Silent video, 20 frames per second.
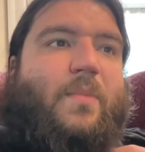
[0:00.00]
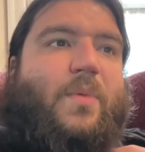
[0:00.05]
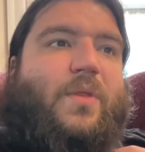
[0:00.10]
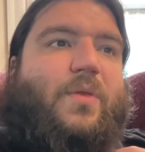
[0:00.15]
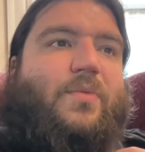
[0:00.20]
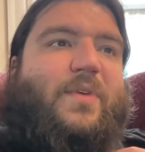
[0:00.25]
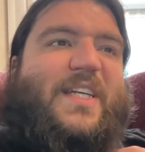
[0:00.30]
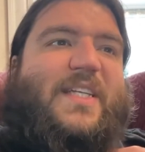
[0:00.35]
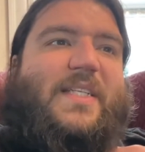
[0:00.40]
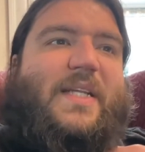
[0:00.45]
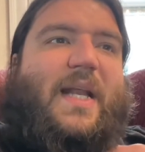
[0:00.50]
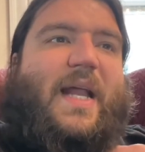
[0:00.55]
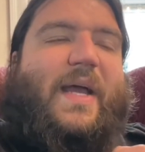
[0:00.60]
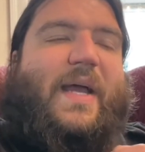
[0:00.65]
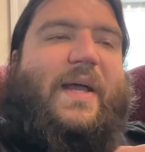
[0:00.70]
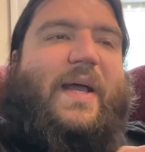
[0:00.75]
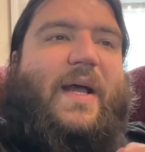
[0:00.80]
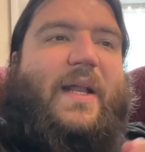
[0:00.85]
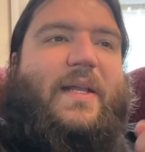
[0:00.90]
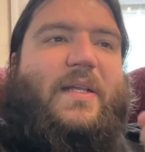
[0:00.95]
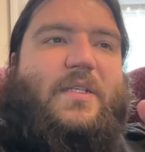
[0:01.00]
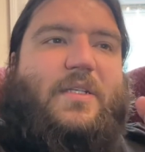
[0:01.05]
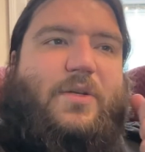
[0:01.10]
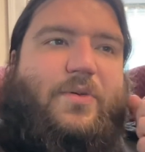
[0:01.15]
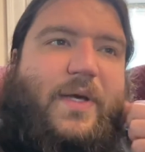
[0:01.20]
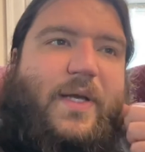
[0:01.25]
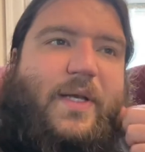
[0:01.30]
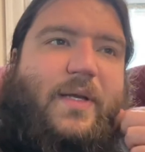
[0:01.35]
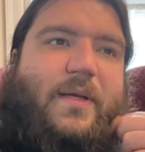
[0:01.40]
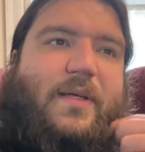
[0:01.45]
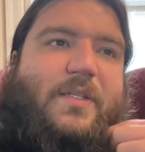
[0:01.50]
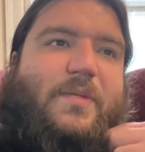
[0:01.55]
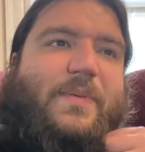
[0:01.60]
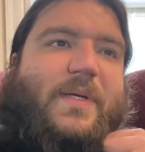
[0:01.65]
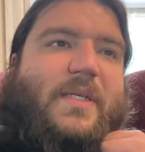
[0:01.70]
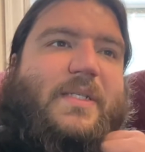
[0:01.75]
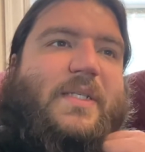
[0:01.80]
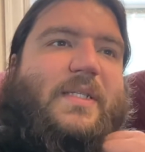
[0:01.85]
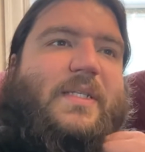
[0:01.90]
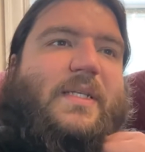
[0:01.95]
But the reason I got into it is
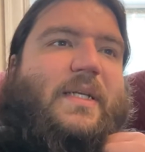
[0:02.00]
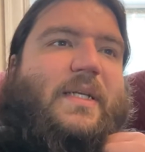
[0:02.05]
because it's an